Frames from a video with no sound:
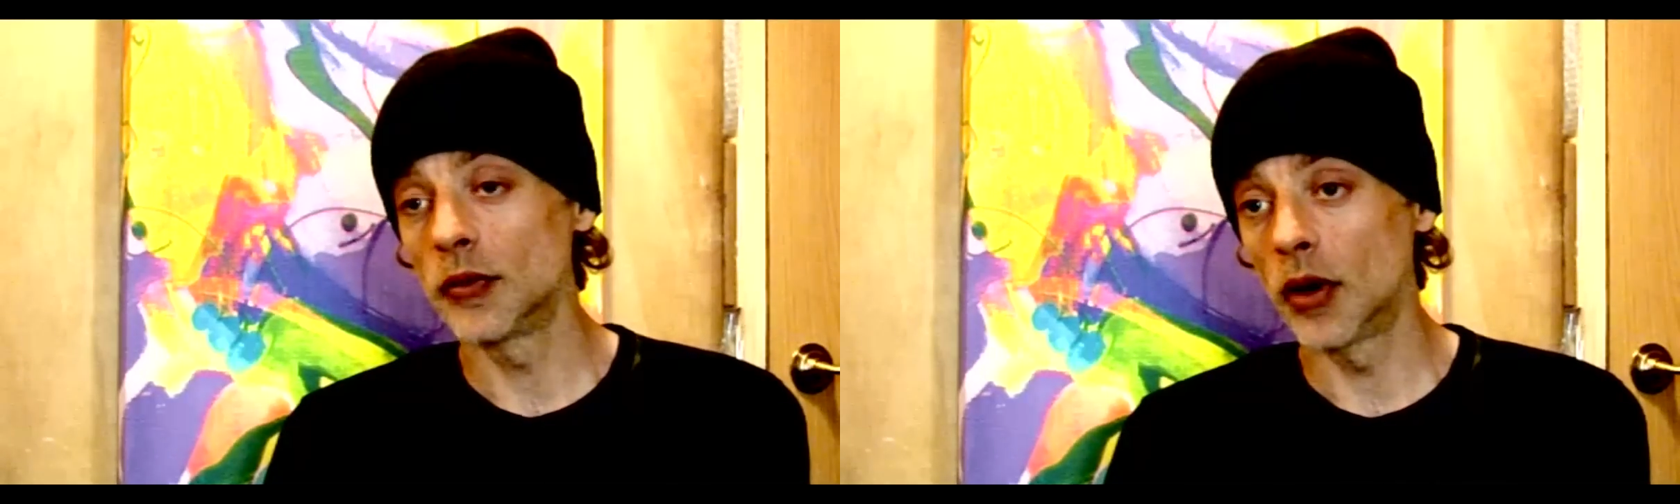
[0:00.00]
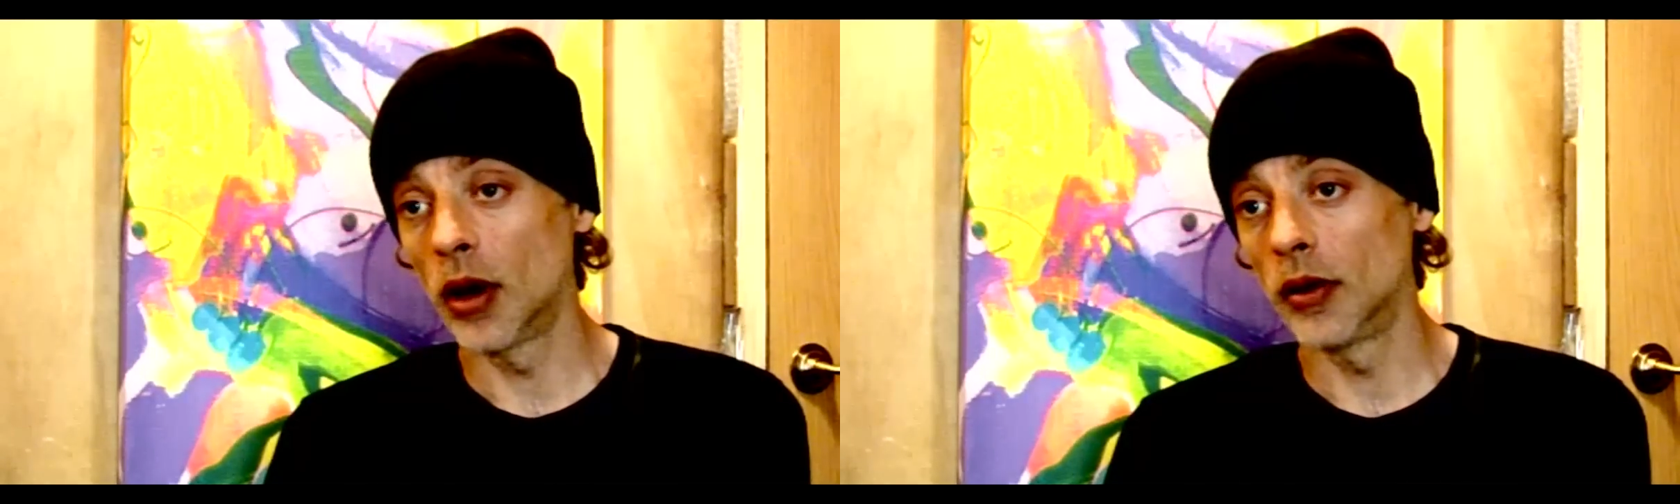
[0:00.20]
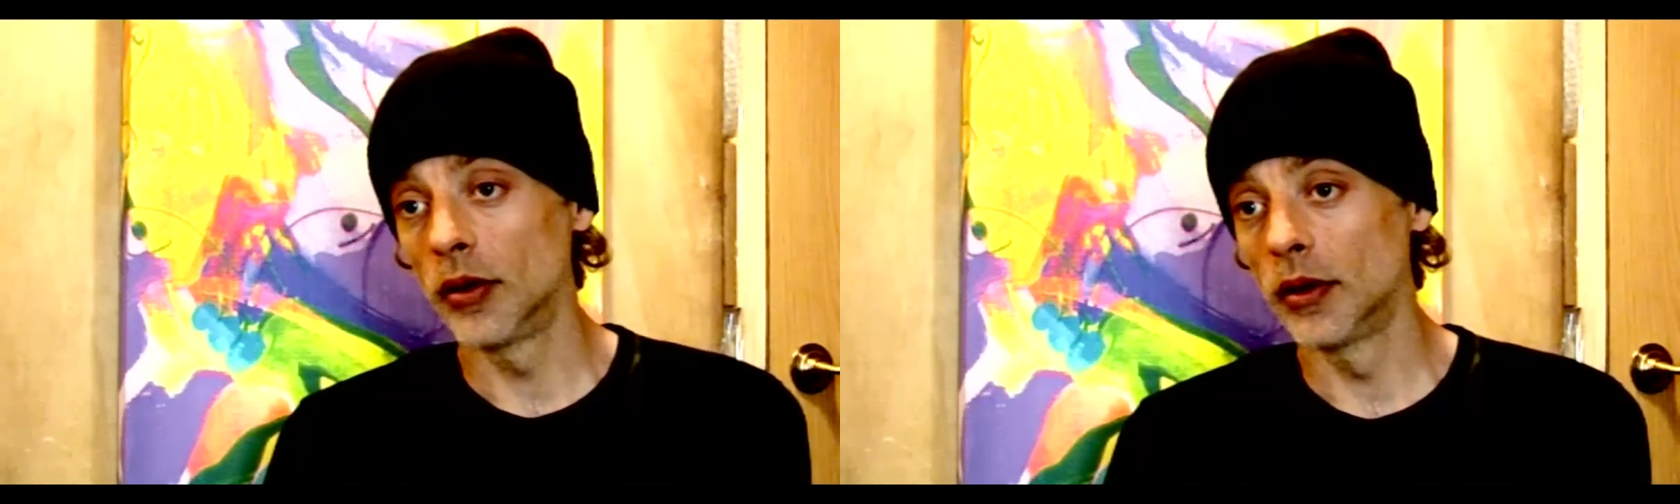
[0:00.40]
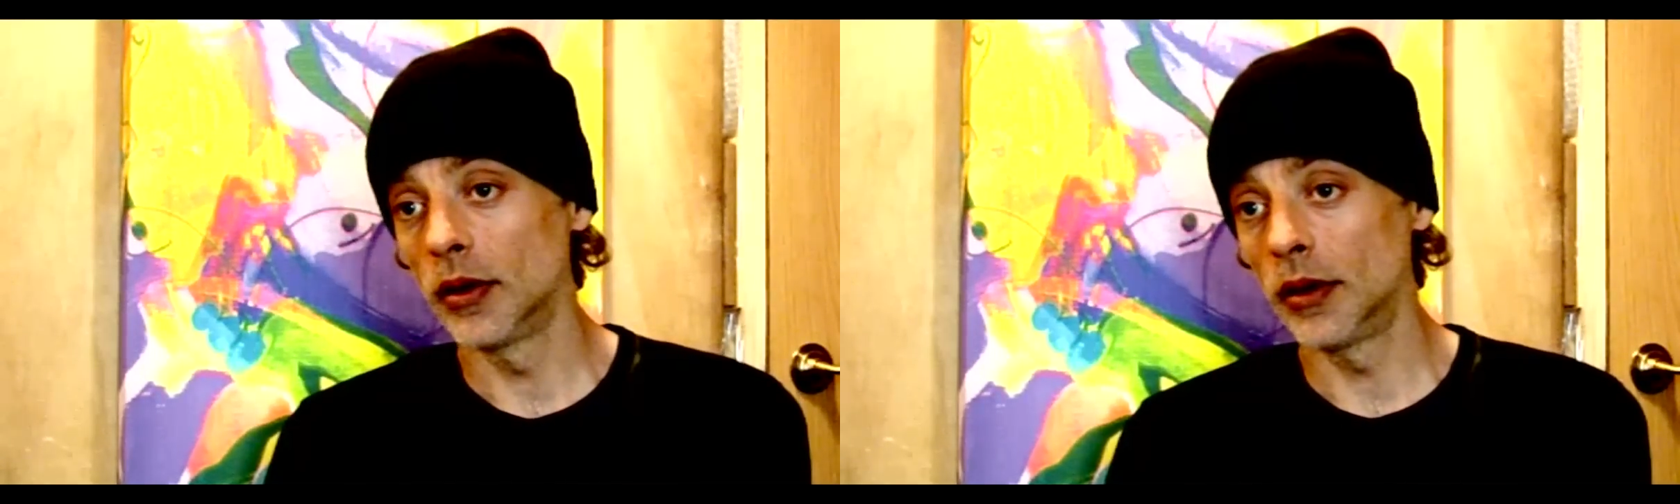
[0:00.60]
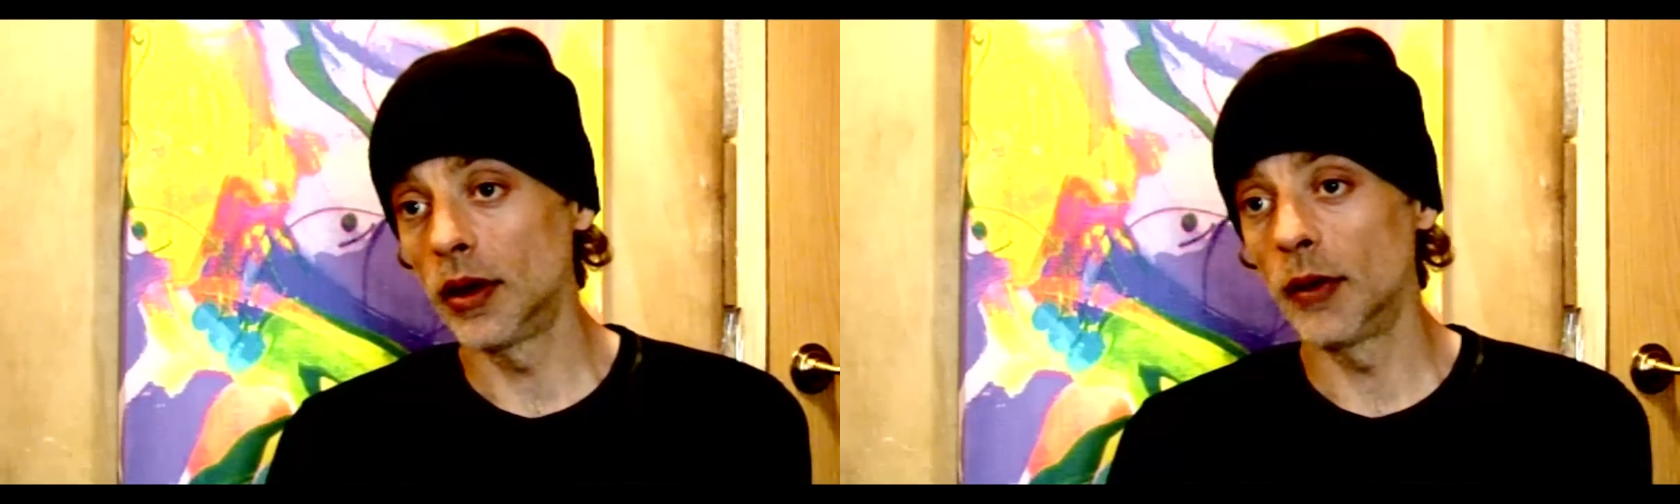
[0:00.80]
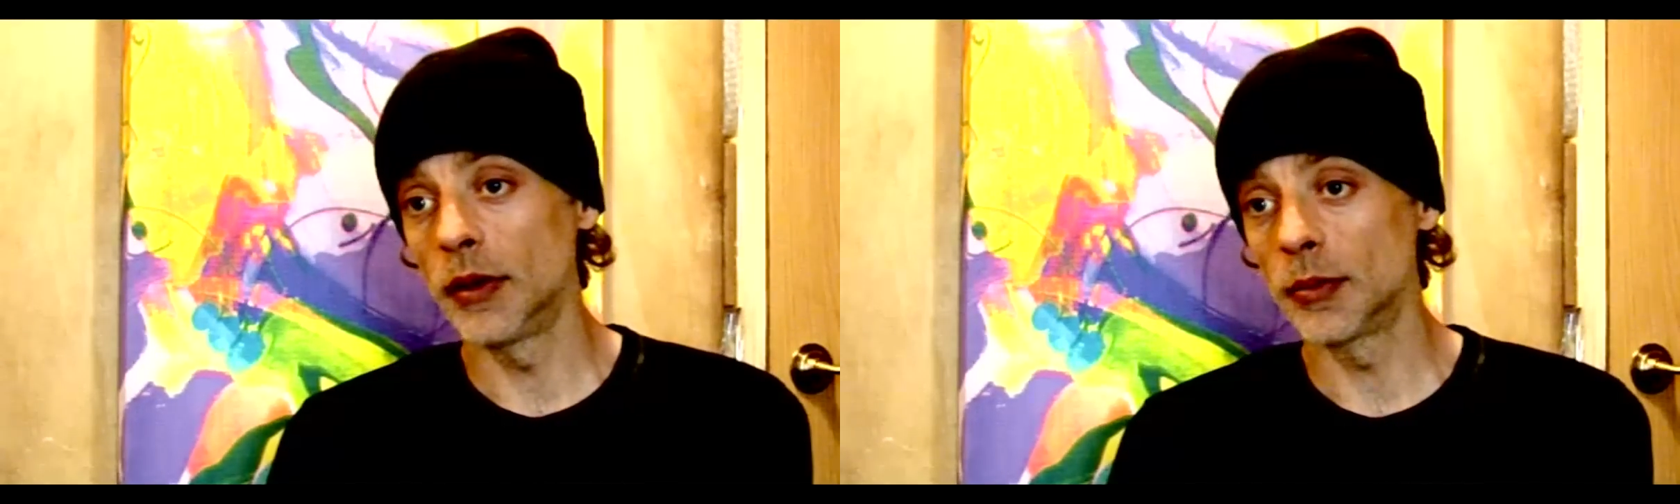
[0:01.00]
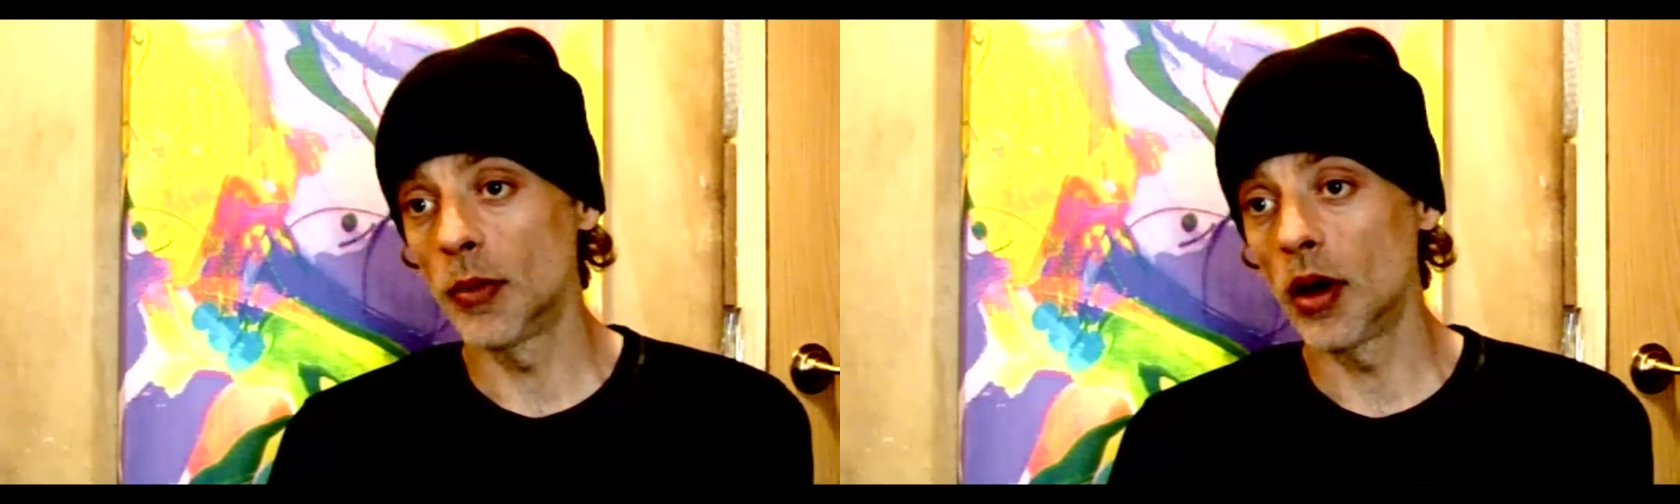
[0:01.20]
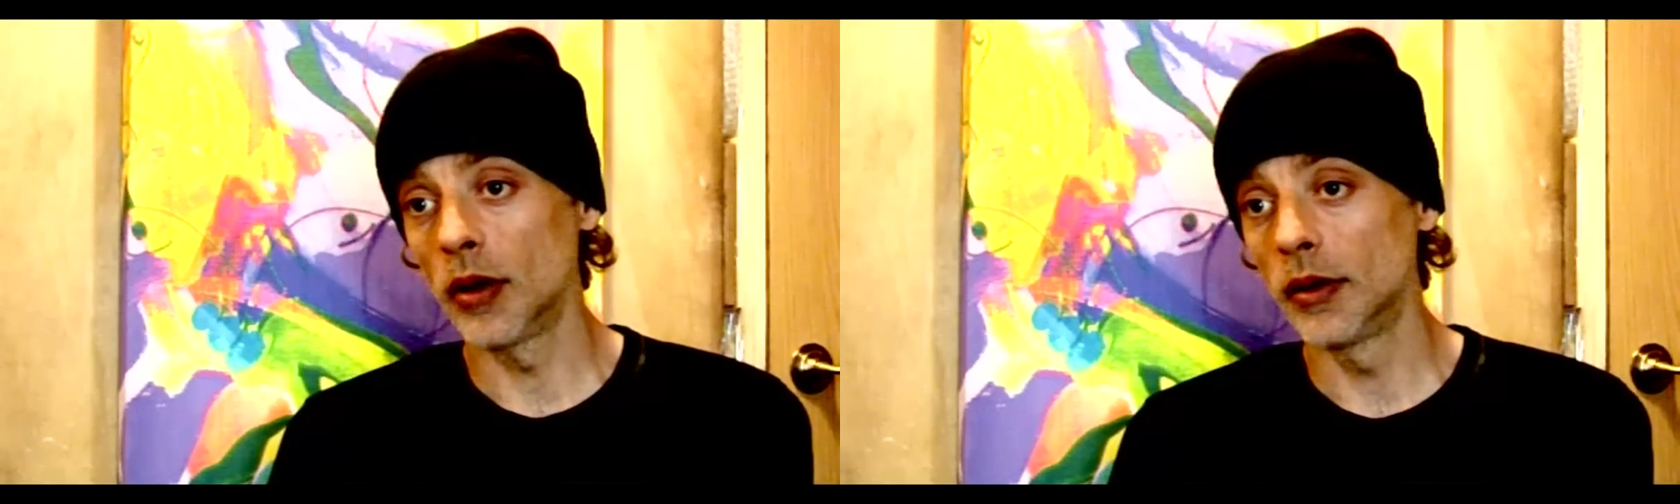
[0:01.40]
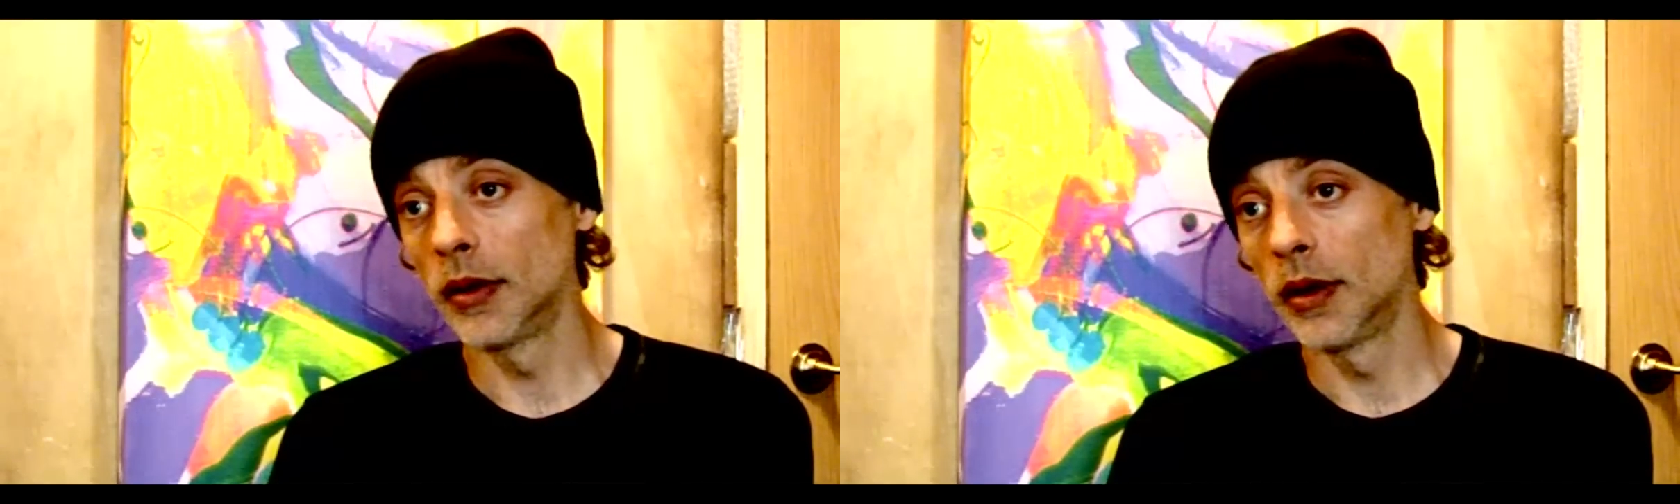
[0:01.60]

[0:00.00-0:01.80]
RON and the lowest MON.